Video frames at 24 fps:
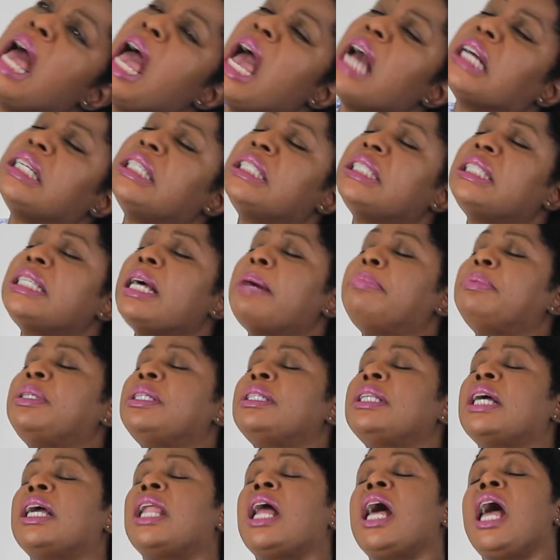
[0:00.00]
Accept
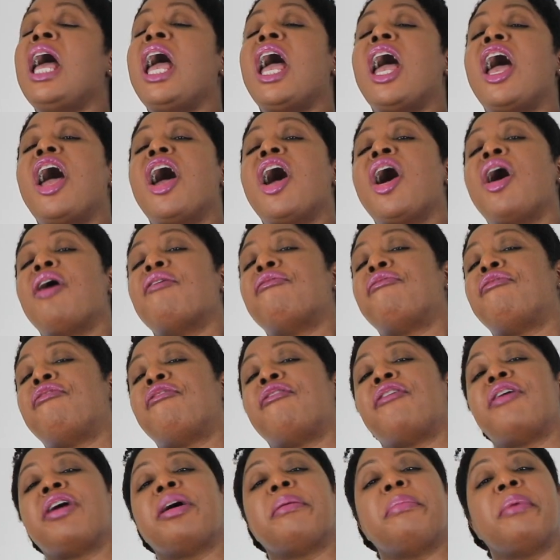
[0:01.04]
that
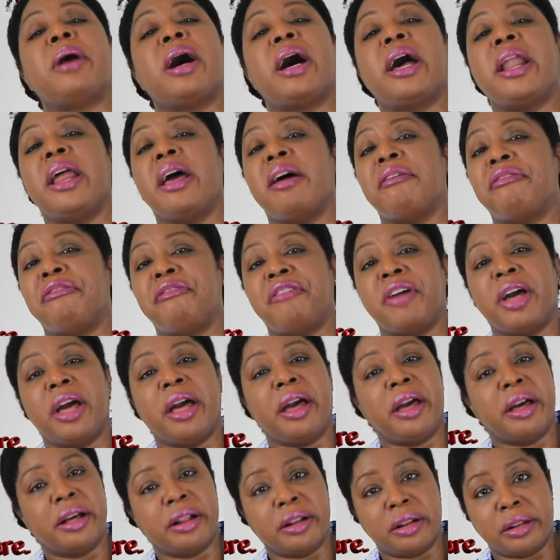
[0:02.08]
everybody
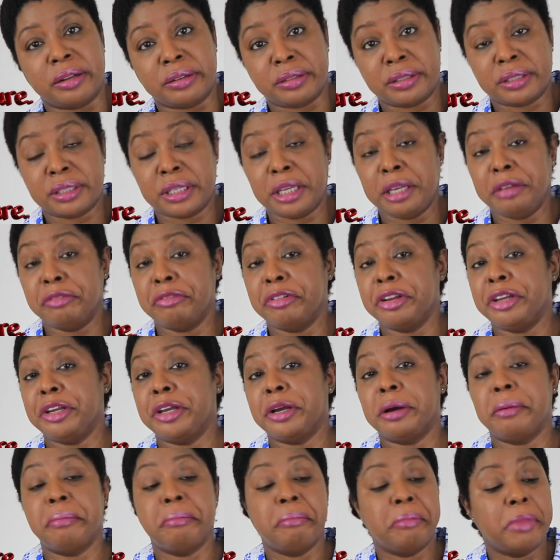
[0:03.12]
fails. Even
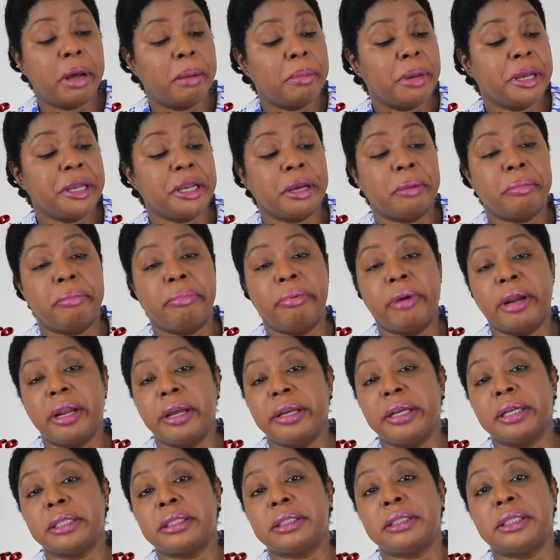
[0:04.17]
your mama, your brother,
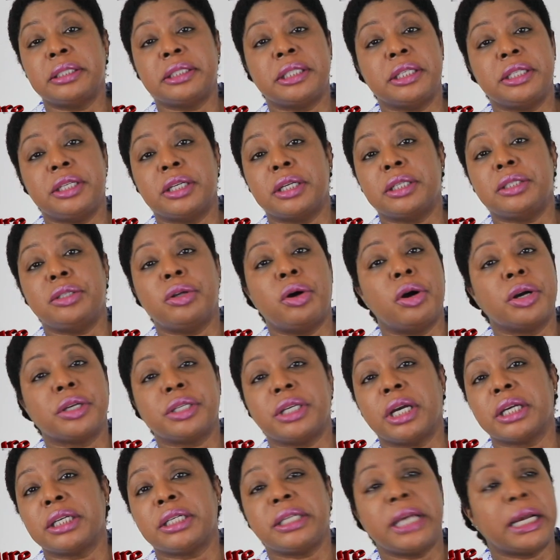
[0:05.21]
your sister, your dog,
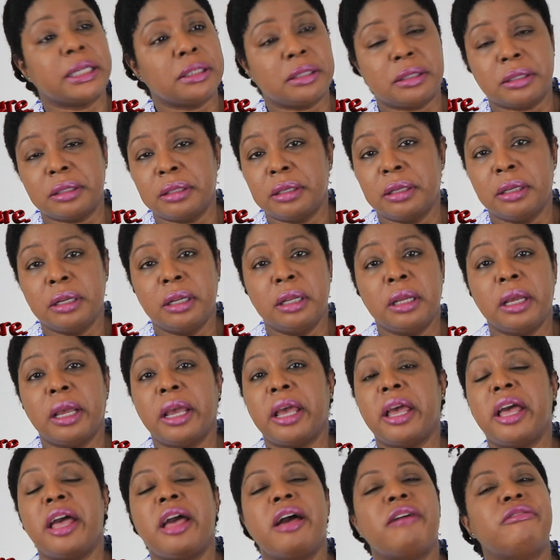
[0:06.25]
your cat.
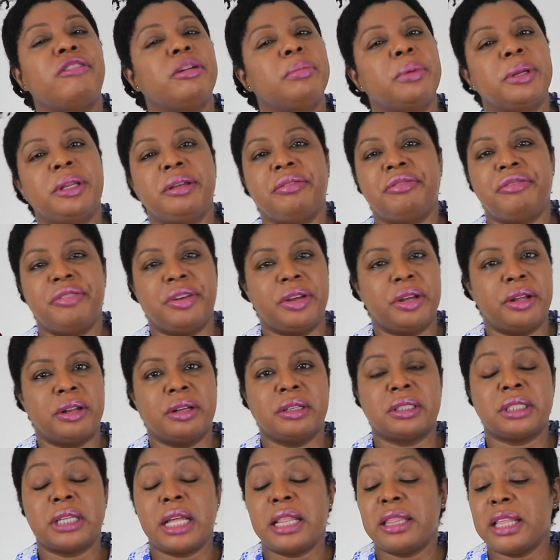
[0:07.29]
Everybody fails,
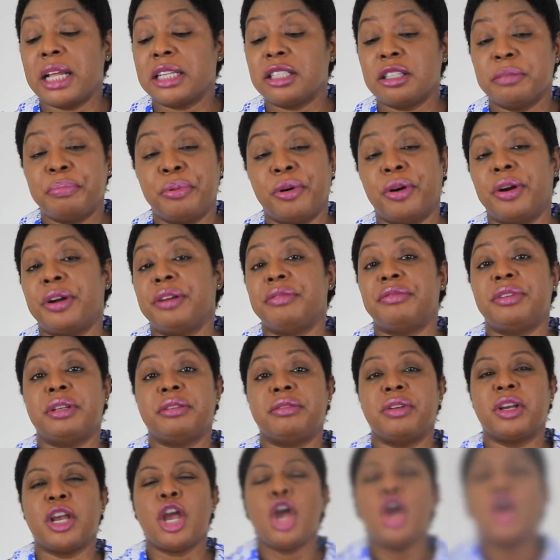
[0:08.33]
and that's a part of
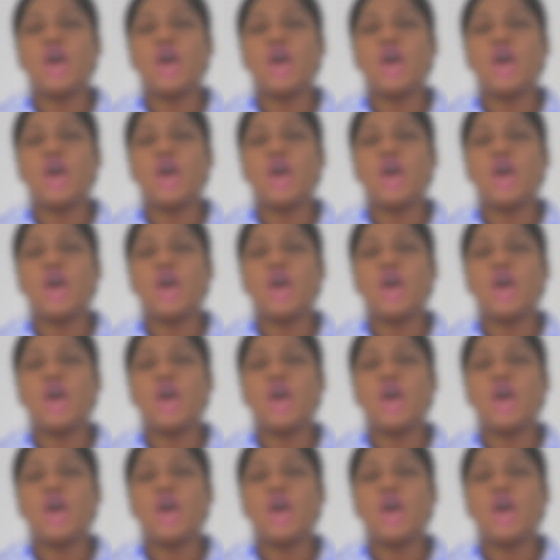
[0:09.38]
living.